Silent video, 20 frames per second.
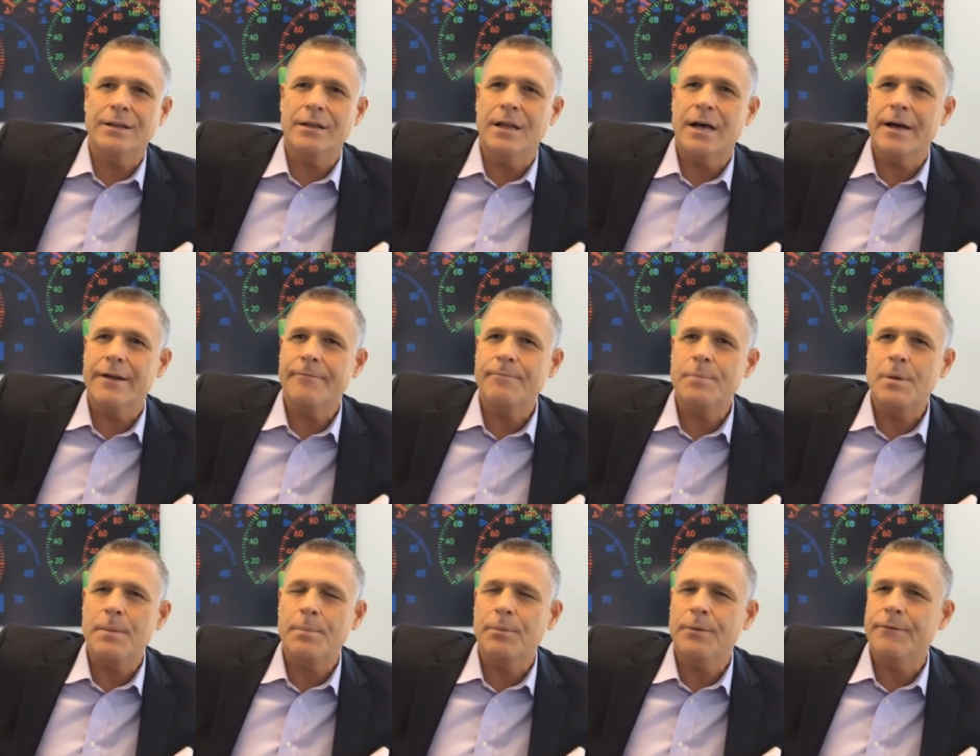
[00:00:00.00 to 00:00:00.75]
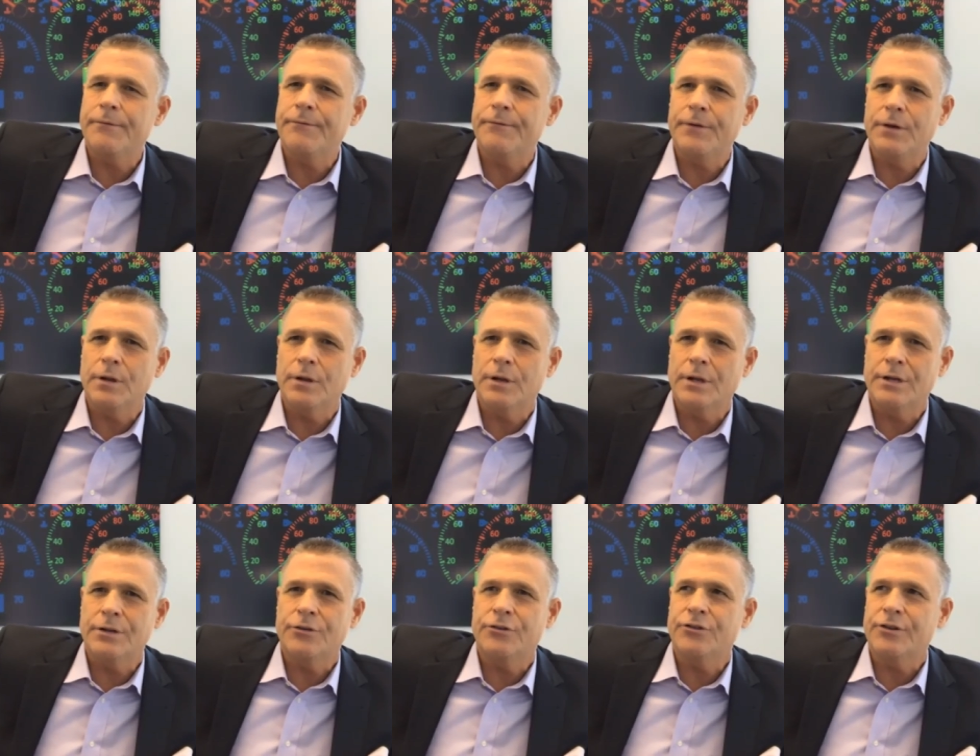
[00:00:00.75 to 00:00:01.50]
a lot of people that feel
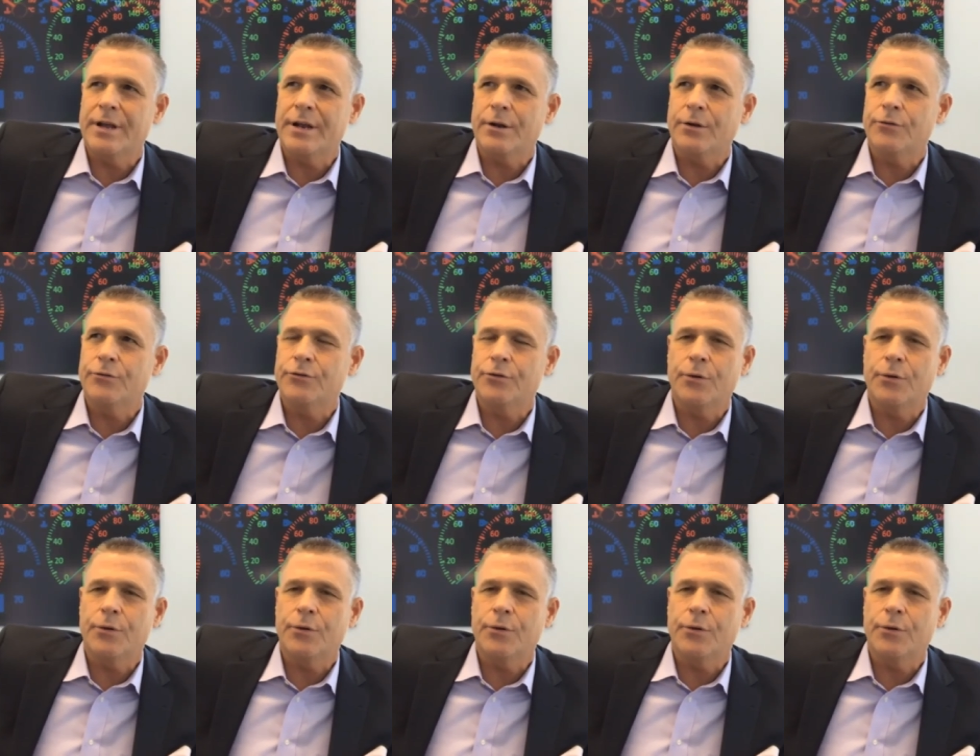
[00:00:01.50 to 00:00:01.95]
unsettled.